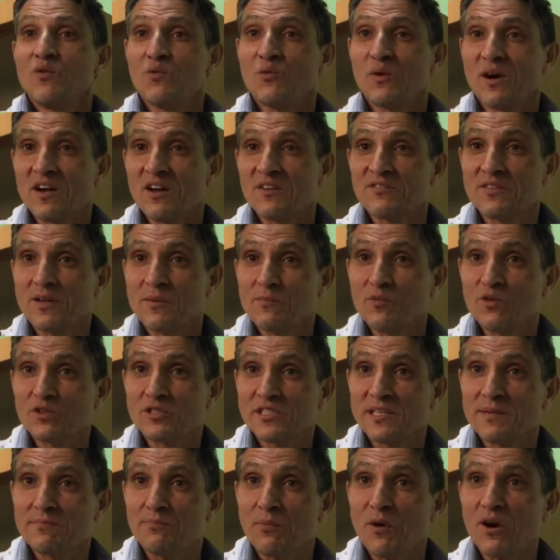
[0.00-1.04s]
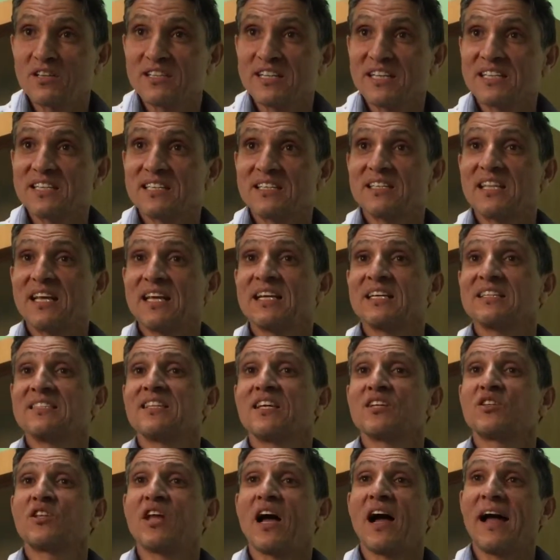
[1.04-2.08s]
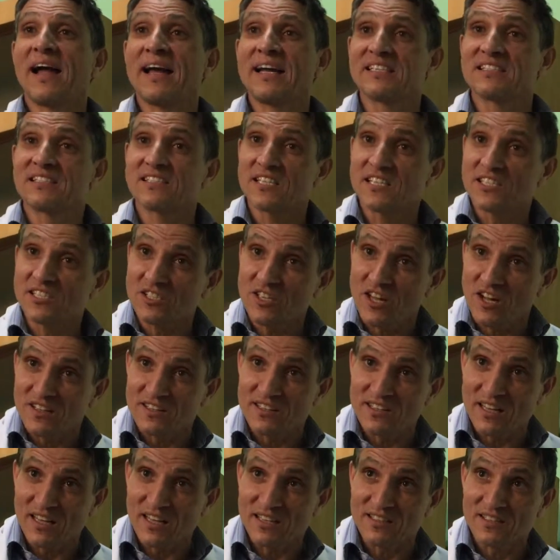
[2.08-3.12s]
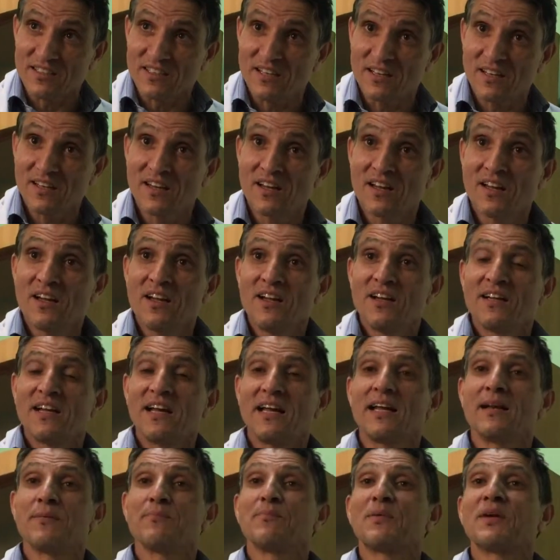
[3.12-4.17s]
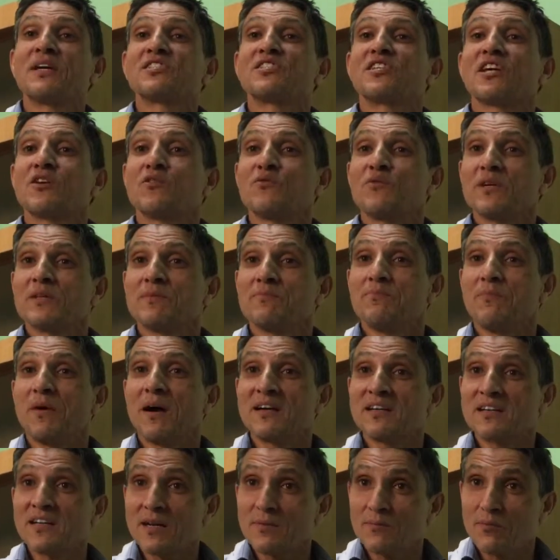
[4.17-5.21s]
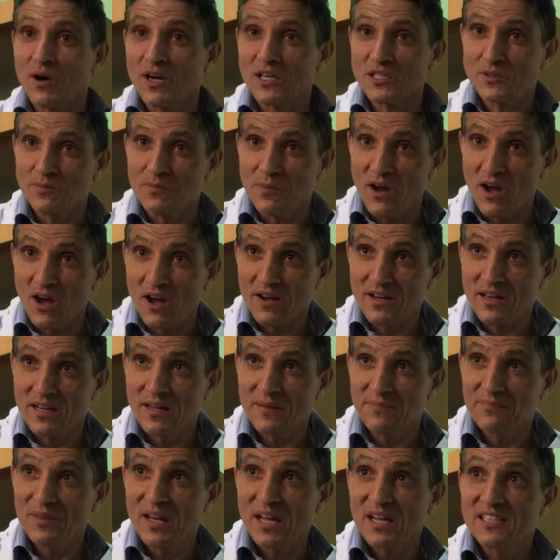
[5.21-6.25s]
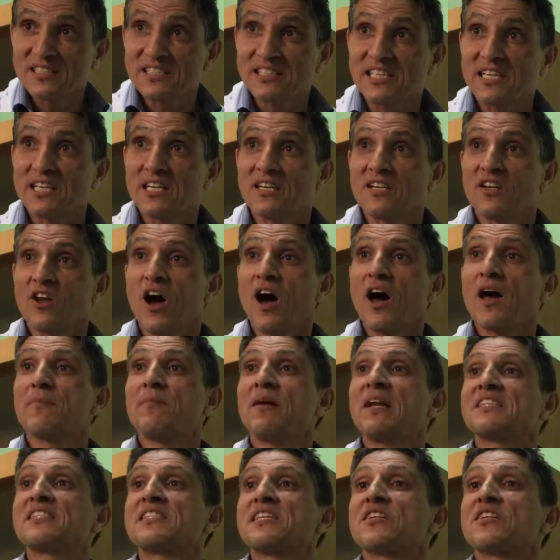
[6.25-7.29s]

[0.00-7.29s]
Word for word: one of the most important thing that I insist on that in patient with bundle Branch block, normal